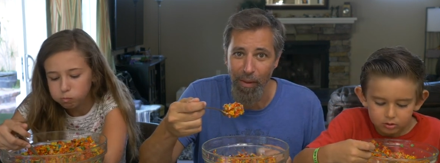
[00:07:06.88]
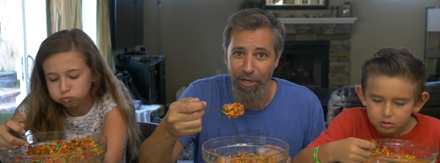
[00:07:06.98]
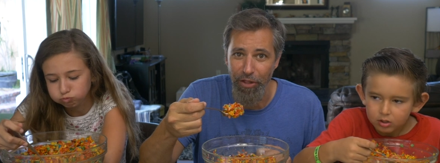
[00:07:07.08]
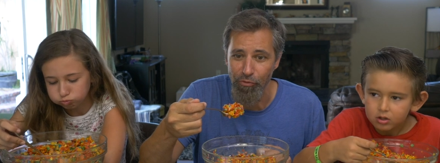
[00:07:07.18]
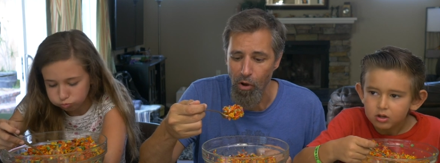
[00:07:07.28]
Speaker 1: probably
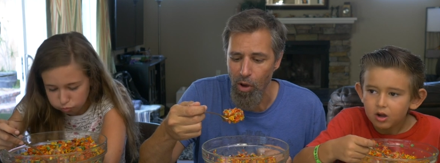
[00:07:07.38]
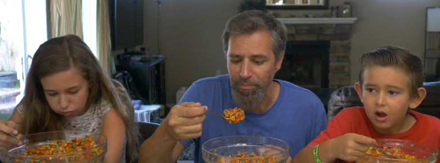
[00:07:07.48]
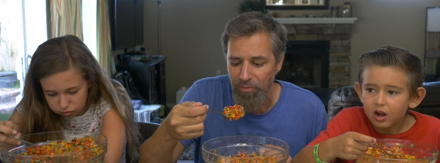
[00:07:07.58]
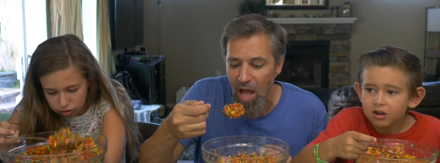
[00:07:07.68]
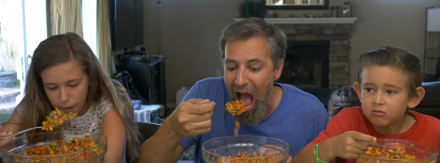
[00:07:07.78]
gonna throw
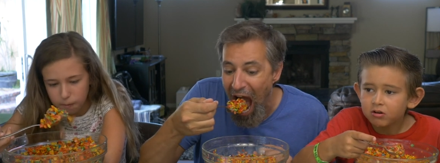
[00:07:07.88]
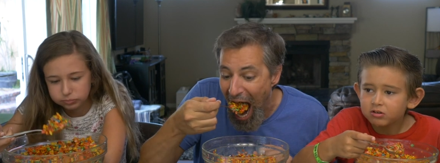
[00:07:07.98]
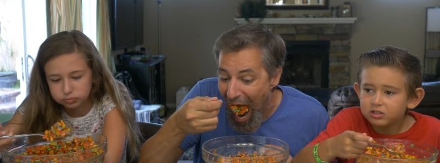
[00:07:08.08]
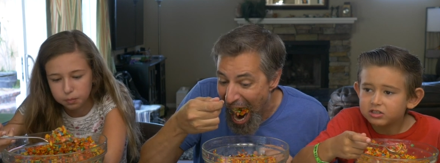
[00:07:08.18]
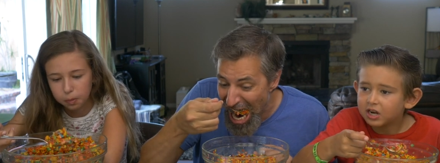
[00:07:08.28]
up. I can
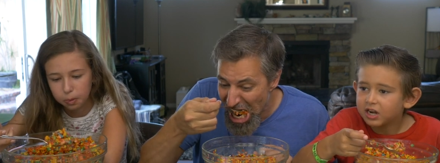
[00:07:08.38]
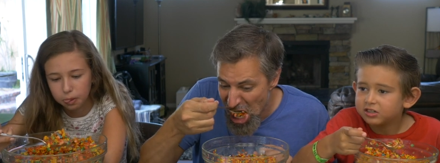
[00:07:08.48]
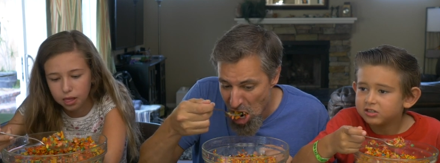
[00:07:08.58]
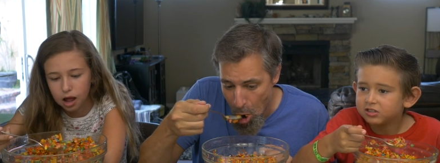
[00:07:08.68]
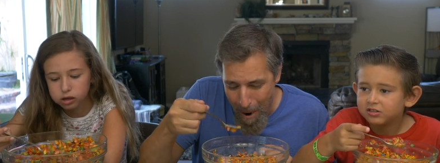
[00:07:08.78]
Speaker 2: already
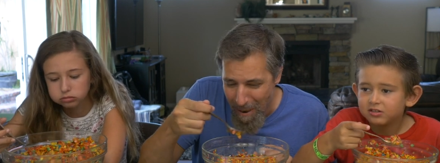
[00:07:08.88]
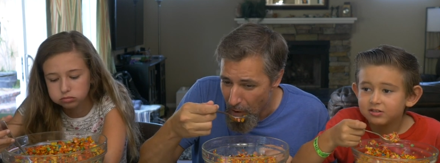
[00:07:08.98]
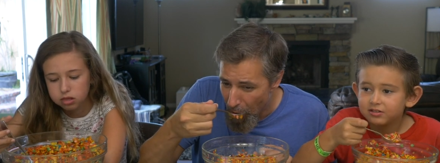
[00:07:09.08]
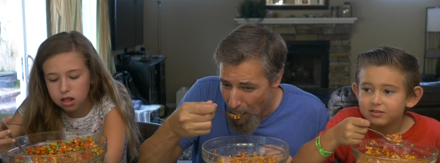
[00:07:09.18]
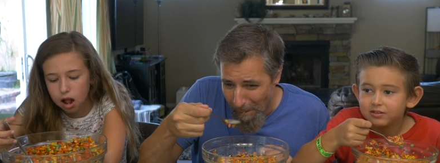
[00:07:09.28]

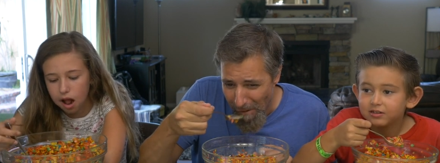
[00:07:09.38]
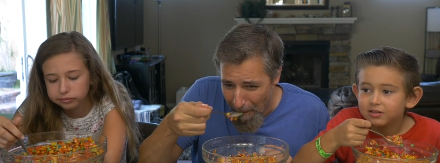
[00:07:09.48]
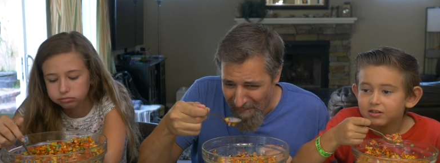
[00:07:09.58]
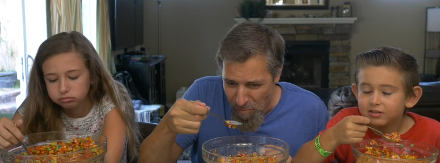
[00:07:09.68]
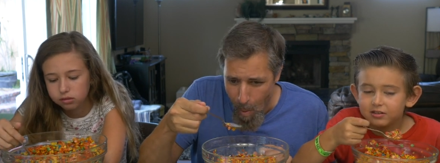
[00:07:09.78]
taste
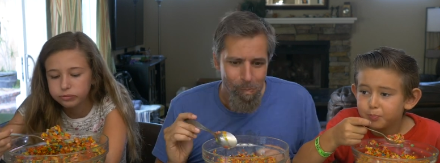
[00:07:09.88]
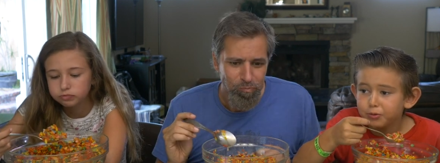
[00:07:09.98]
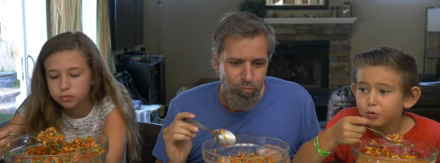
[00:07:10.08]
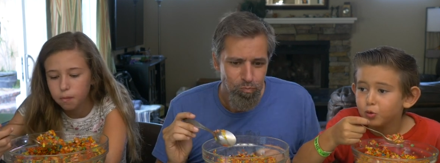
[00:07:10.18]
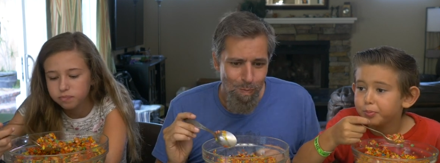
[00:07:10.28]
the, the
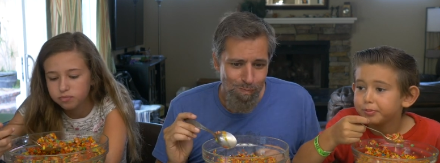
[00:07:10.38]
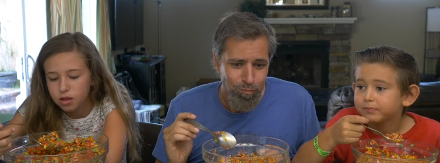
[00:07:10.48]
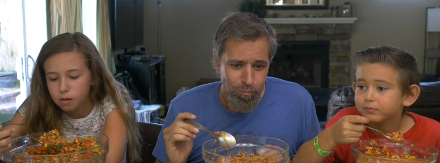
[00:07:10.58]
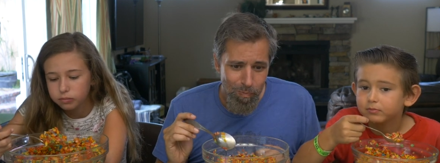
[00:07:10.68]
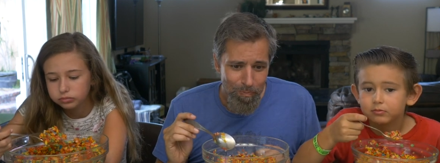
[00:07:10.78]
poop
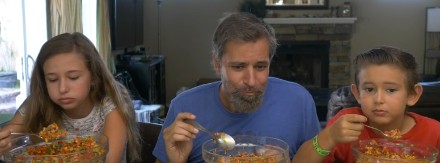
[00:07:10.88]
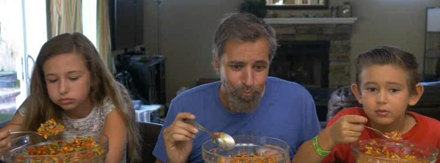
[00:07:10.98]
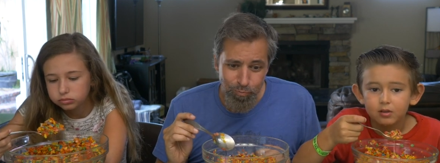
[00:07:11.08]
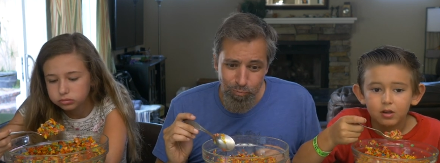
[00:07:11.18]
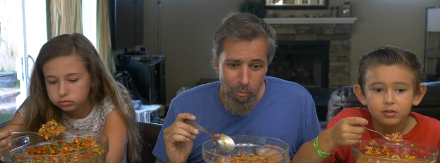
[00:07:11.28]

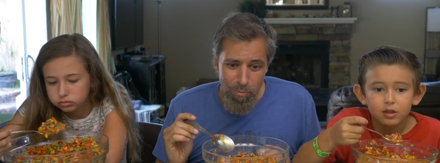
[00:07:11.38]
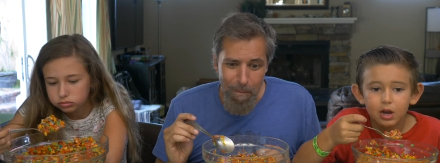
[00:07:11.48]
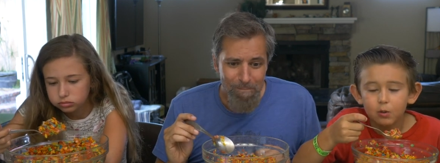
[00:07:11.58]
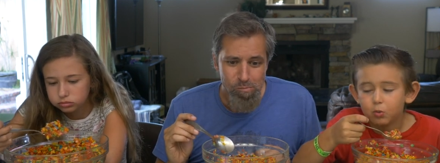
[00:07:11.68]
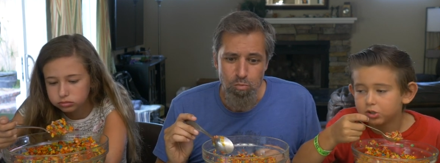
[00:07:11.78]

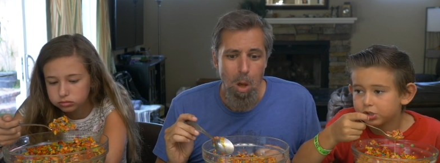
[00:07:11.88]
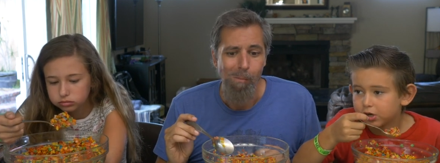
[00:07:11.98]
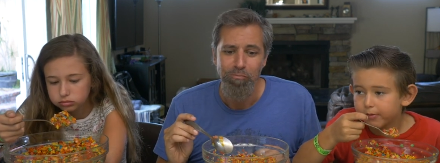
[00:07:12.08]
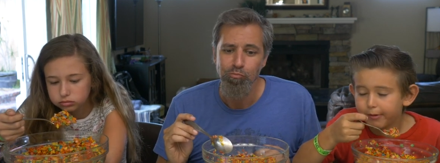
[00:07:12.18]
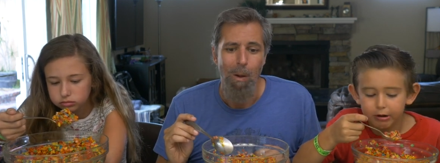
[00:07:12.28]
that wants to
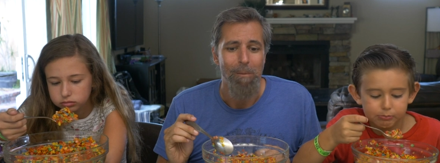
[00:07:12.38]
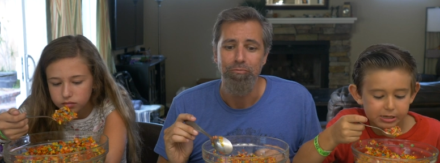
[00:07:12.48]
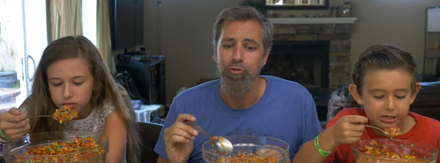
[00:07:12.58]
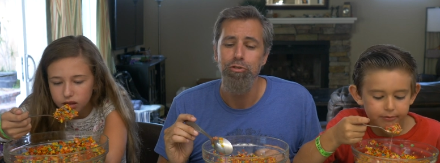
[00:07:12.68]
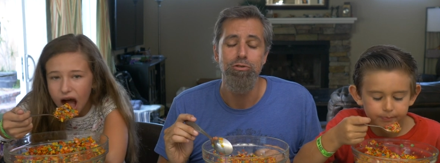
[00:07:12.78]
come out of
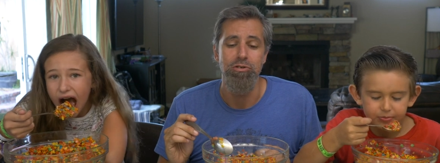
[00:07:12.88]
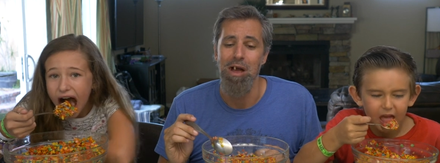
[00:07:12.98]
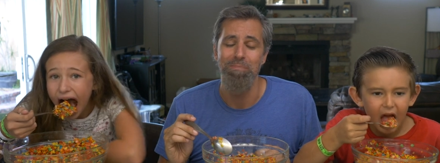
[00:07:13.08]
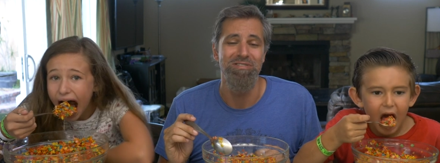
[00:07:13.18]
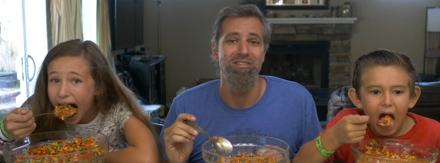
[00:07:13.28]
Speaker 1: me. You should
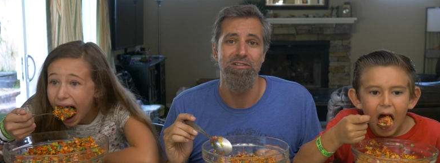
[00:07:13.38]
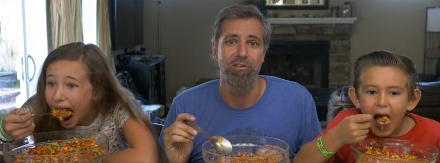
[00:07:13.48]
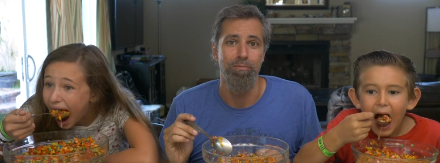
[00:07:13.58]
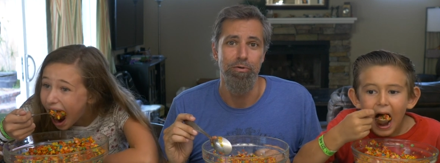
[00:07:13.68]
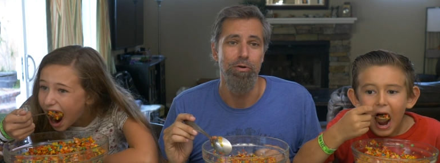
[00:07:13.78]
not be
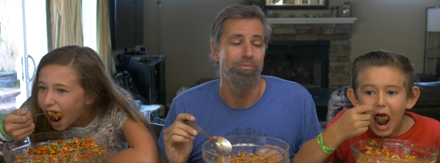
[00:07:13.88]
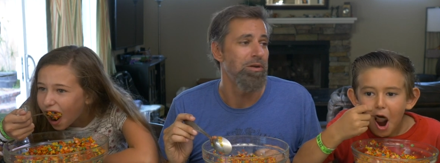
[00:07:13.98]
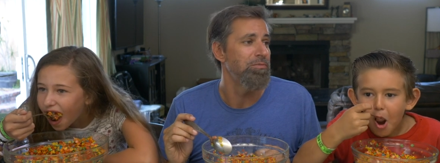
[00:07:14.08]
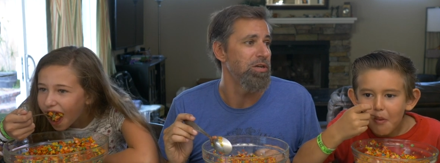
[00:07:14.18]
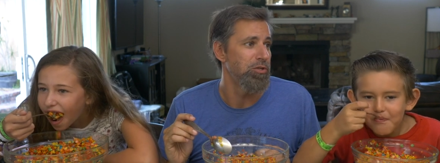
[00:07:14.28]
tasting poop.
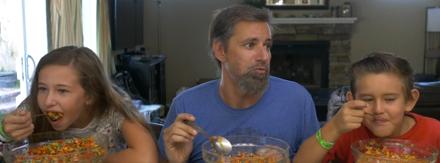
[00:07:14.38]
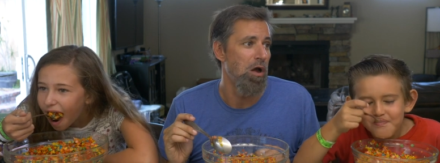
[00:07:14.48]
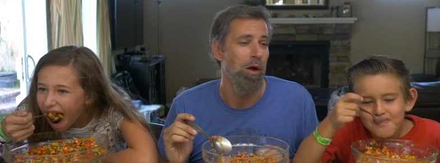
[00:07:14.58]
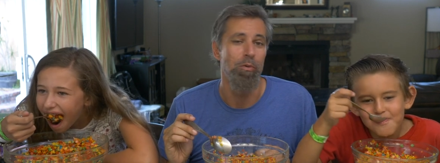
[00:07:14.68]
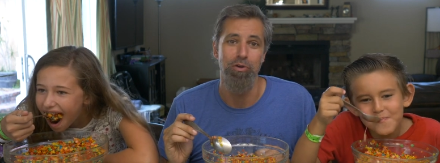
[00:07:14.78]
Something is
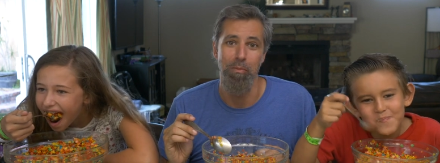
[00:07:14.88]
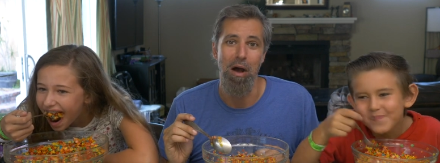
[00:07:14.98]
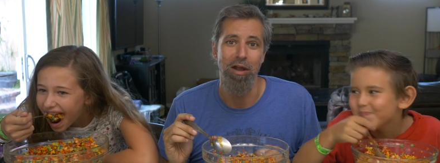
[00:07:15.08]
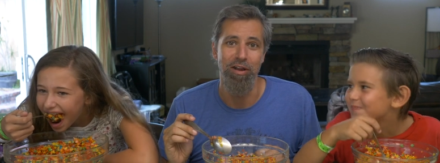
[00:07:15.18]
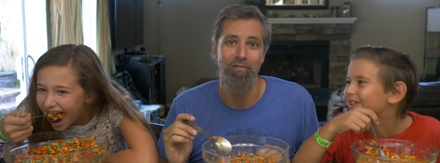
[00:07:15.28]
wrong with your
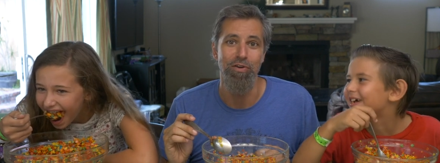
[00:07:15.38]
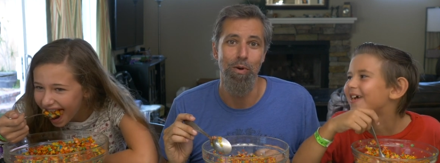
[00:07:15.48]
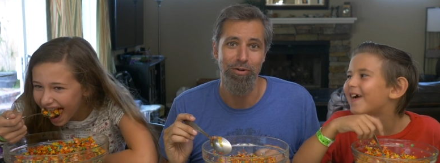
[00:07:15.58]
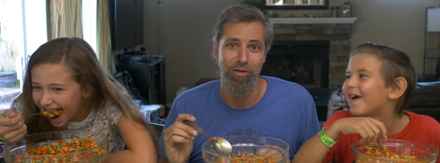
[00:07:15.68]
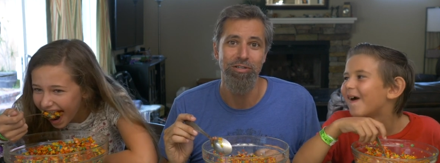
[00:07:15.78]
body. If you
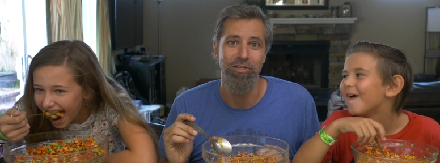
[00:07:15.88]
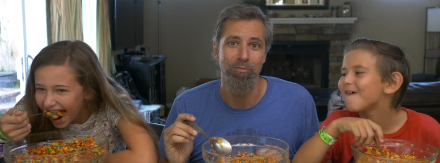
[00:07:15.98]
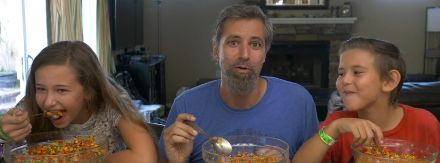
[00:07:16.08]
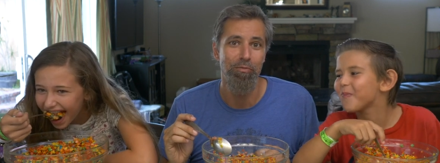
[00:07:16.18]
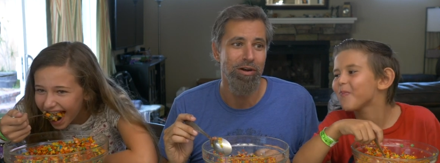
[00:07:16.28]
are tasting
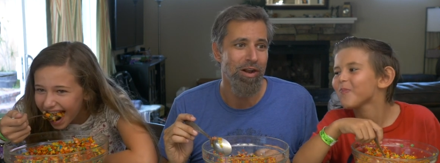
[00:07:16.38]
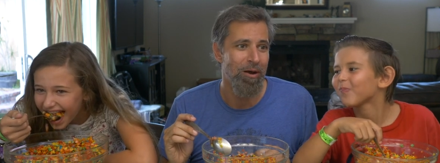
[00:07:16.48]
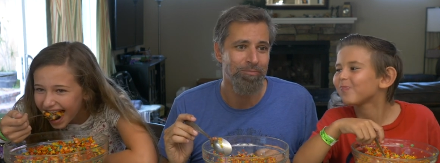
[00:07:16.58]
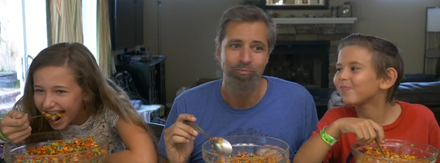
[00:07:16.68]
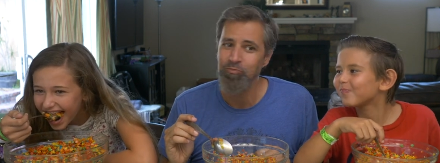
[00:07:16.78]
poop right now,